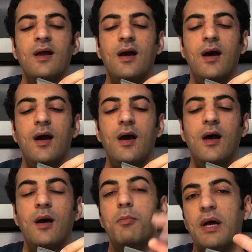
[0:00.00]

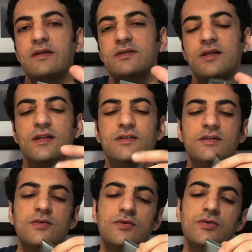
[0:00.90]
but it's
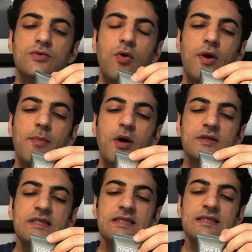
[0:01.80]
good to know
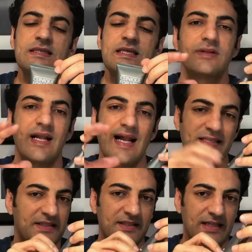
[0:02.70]
about this. The
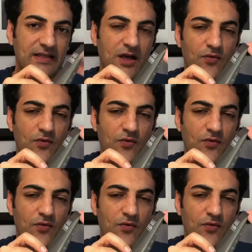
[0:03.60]
last thing that